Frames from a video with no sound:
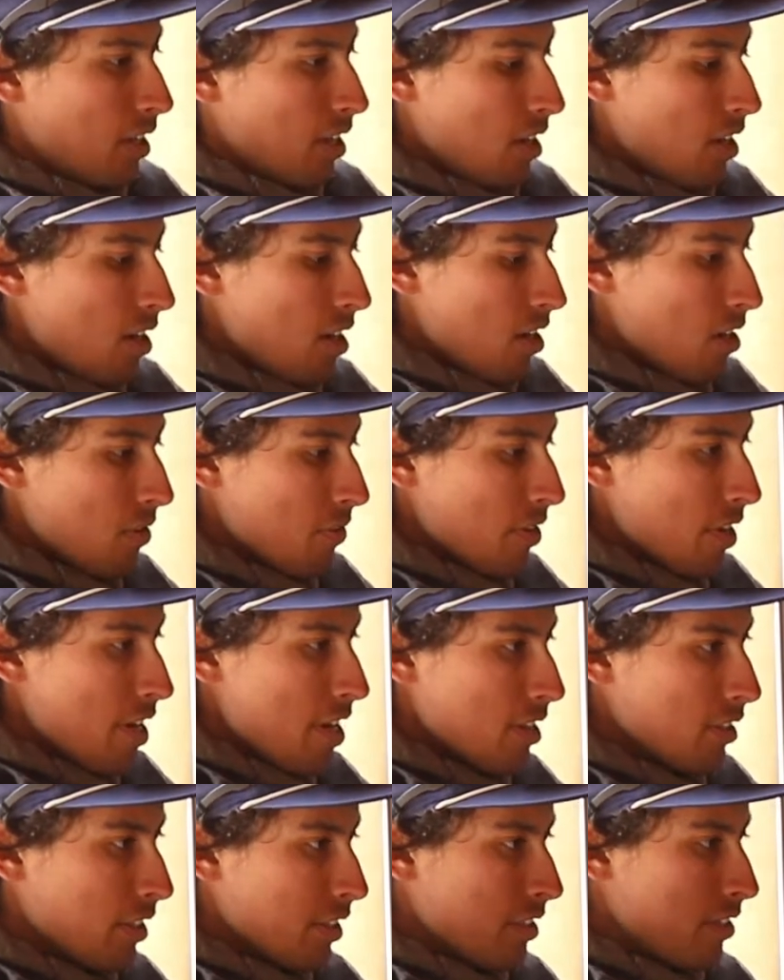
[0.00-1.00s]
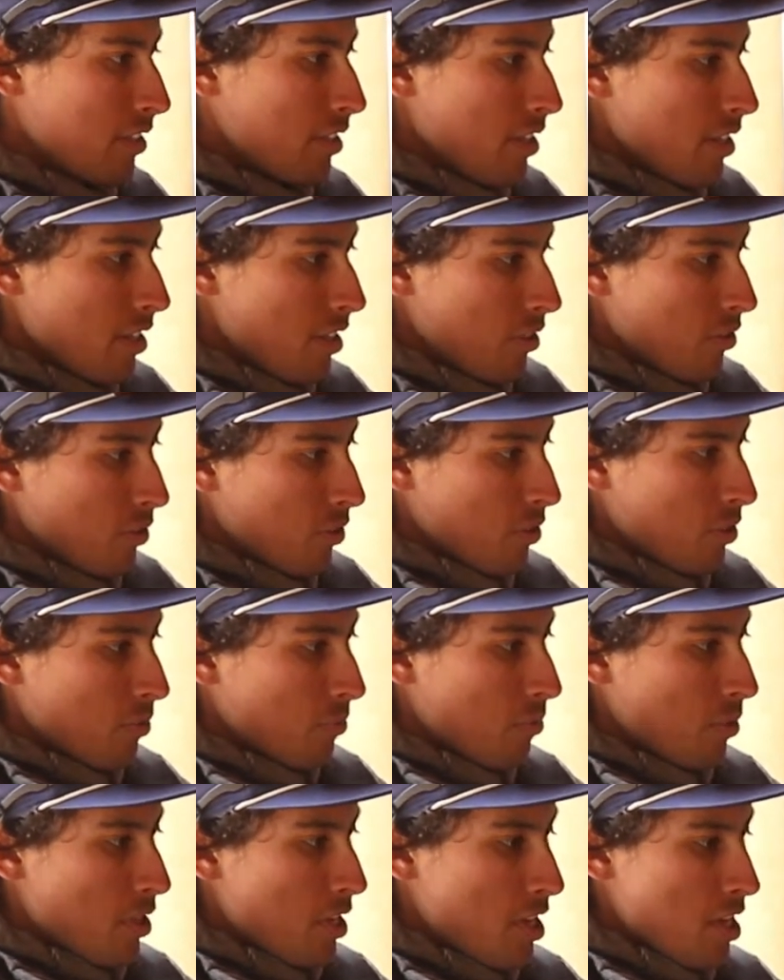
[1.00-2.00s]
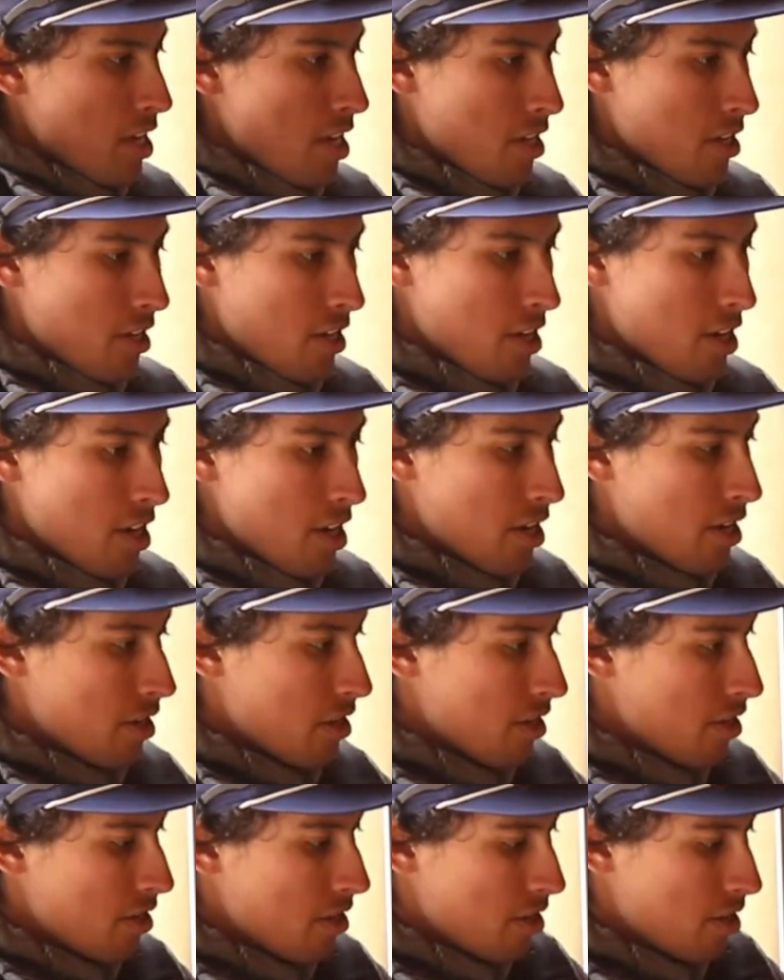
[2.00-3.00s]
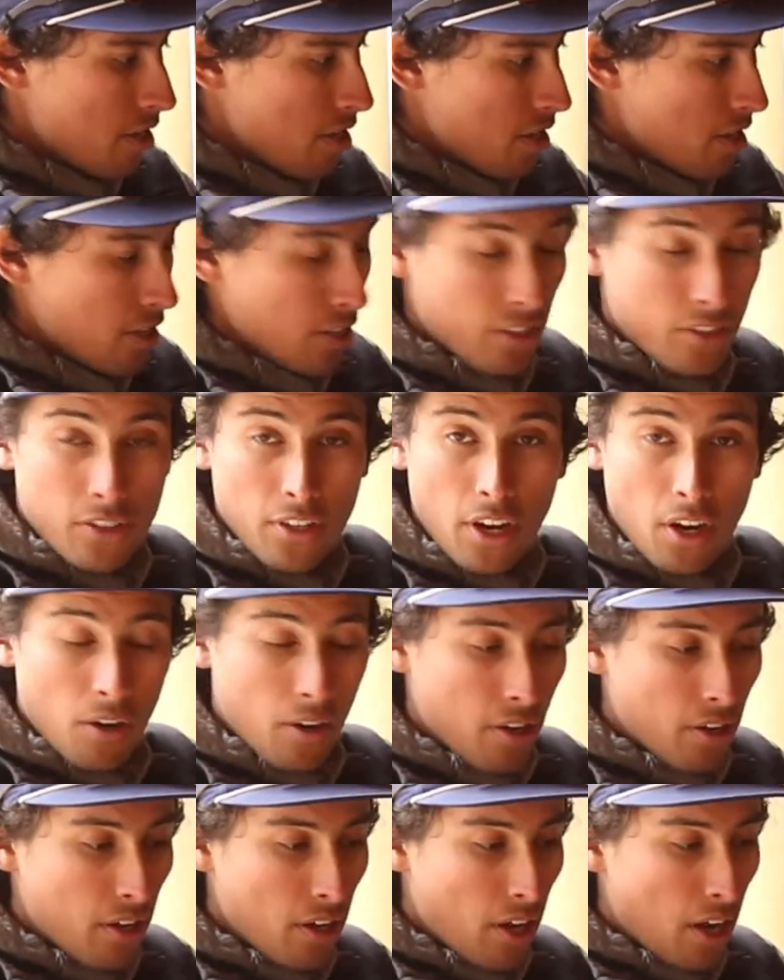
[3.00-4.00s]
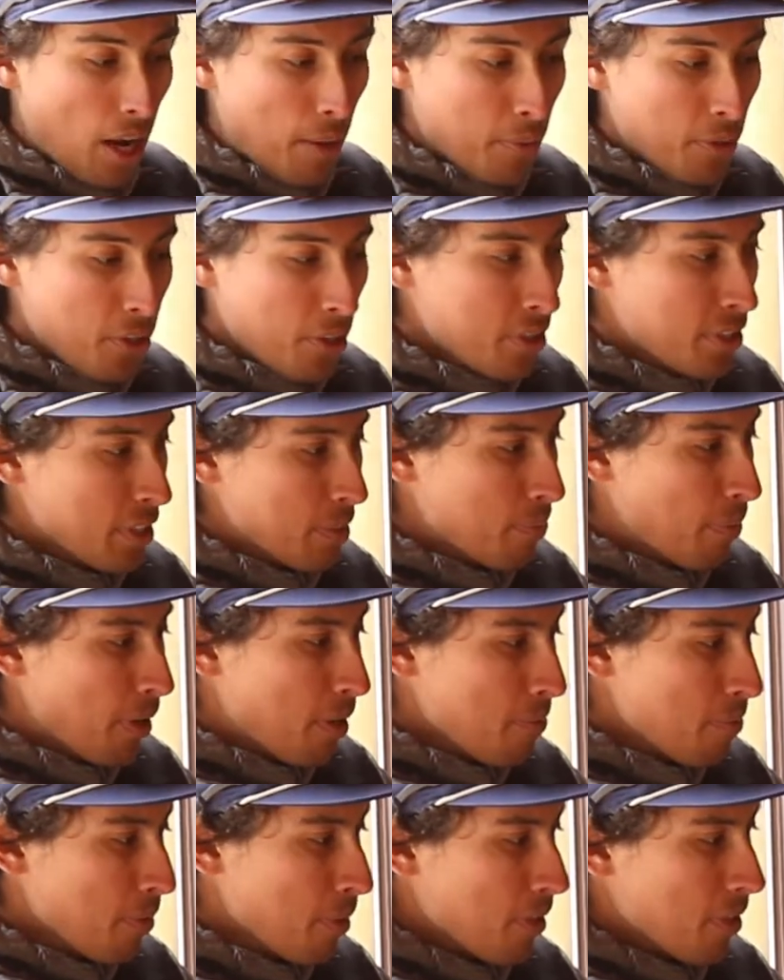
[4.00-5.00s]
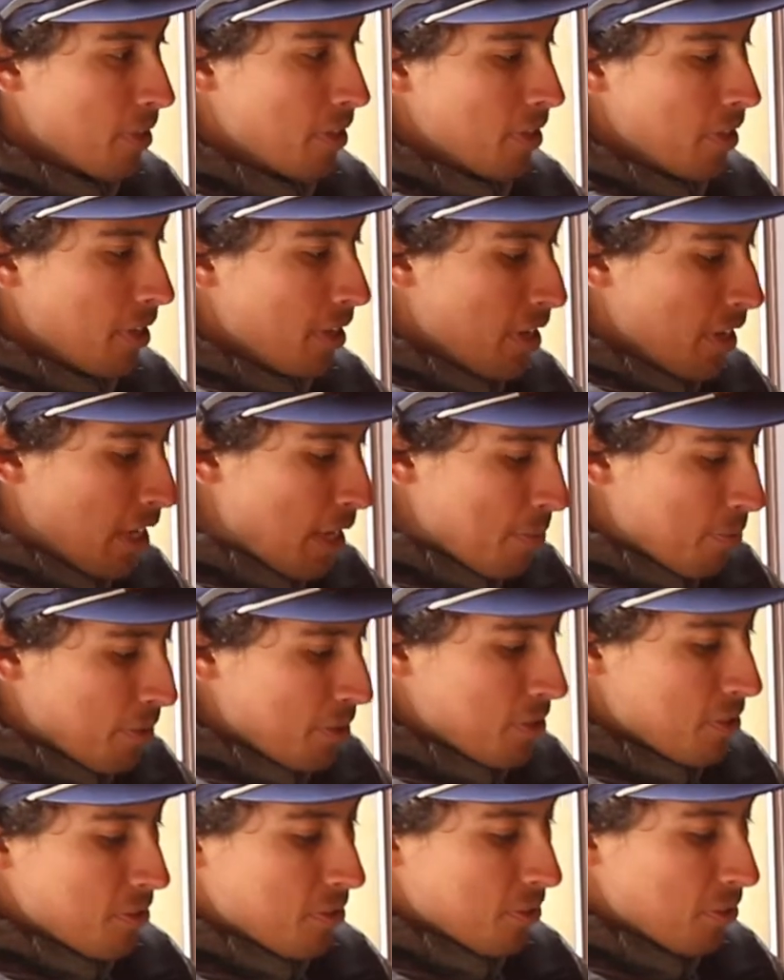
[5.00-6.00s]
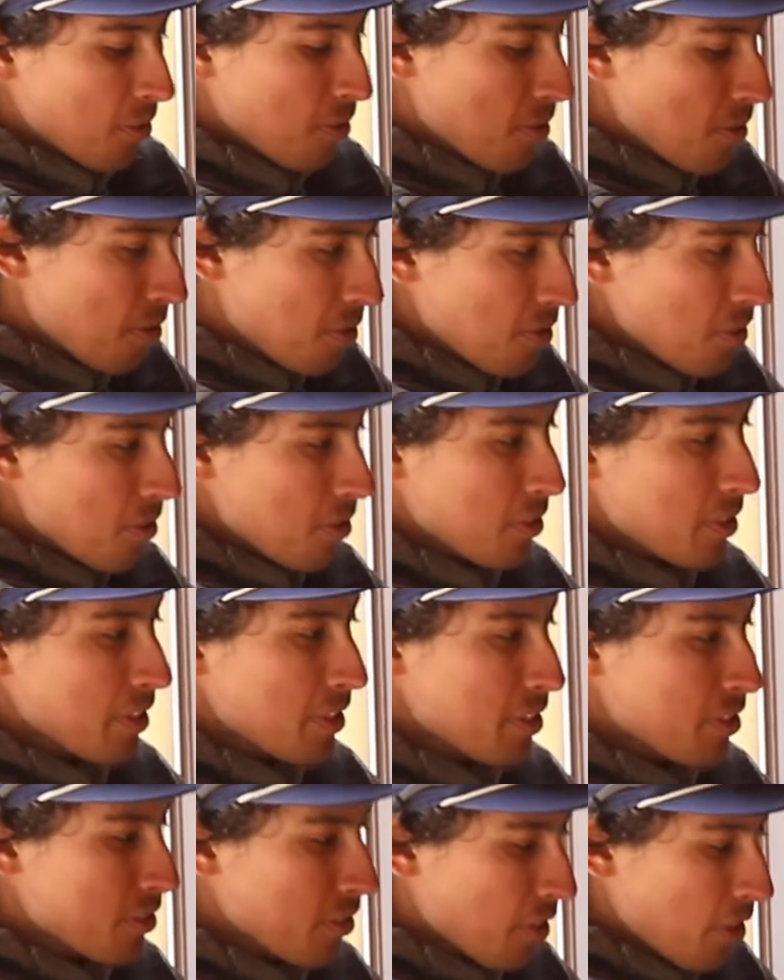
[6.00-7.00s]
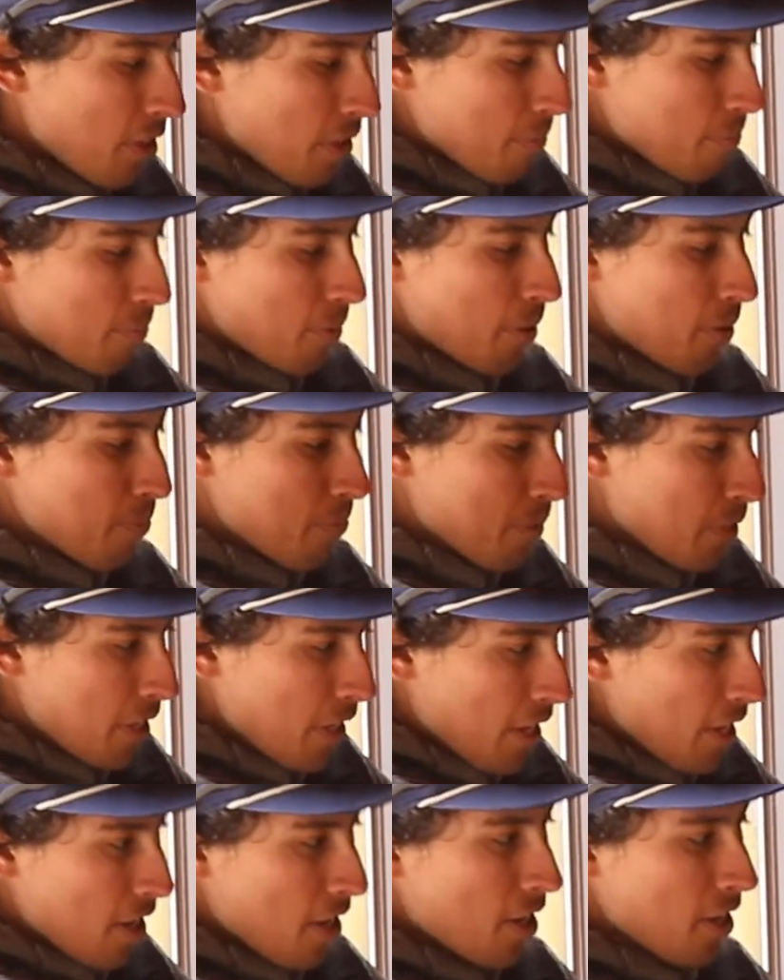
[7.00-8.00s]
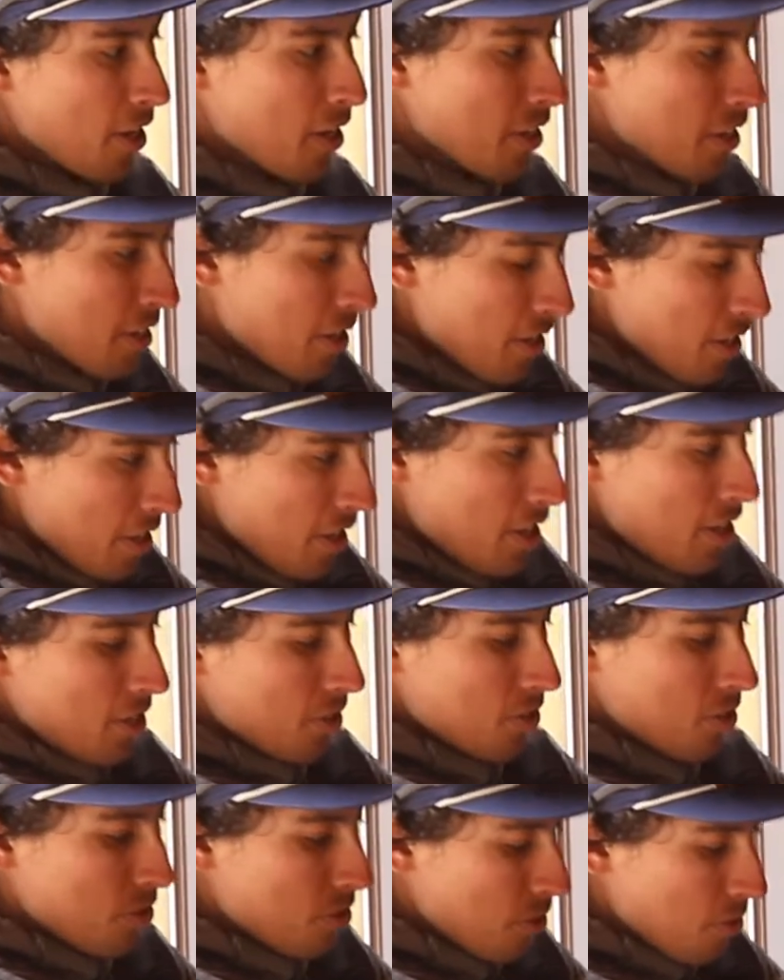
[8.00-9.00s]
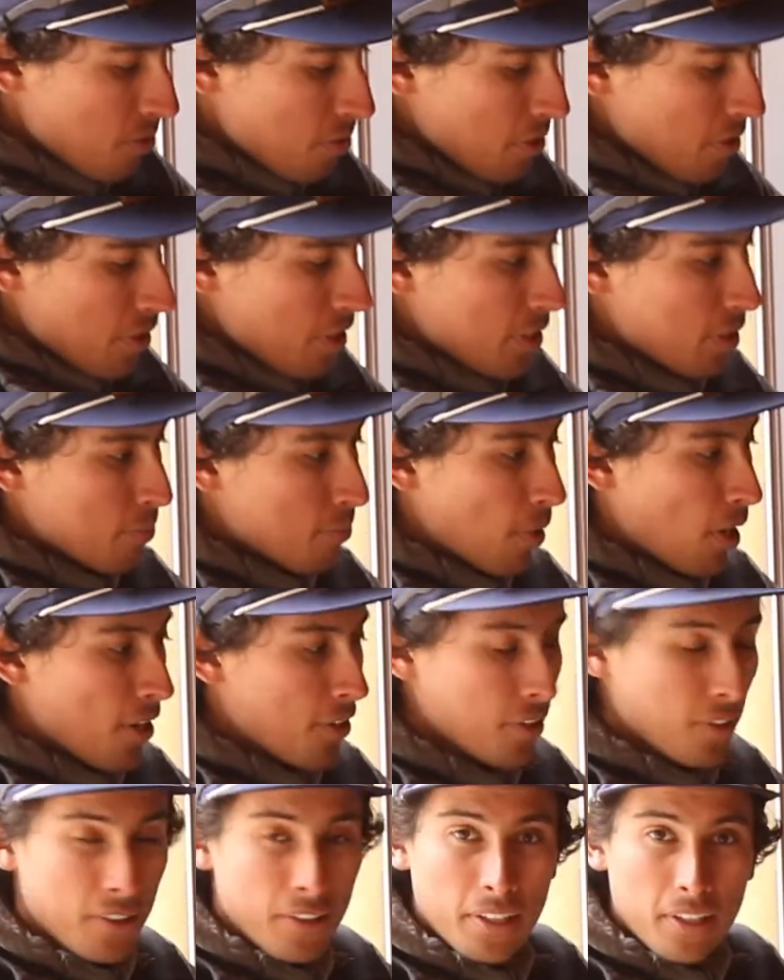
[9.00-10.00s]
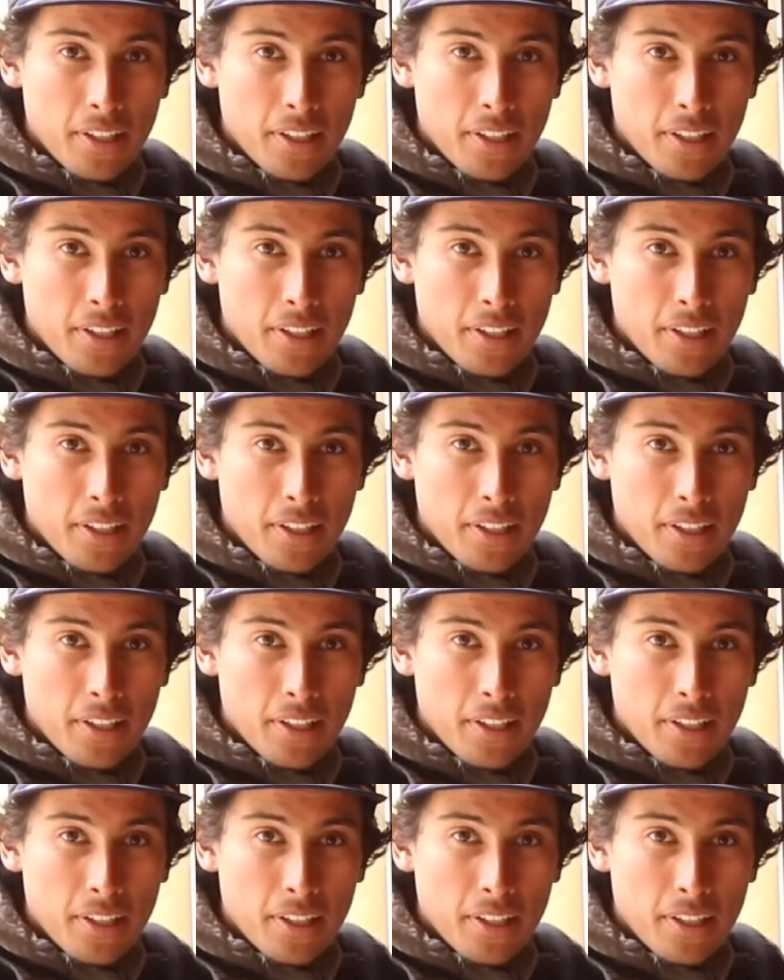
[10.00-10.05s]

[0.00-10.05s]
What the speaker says: All right, let's see. Do this with one hand here. So I'm going to use this pump, and I'm going to slowly start pumping air into this bottle.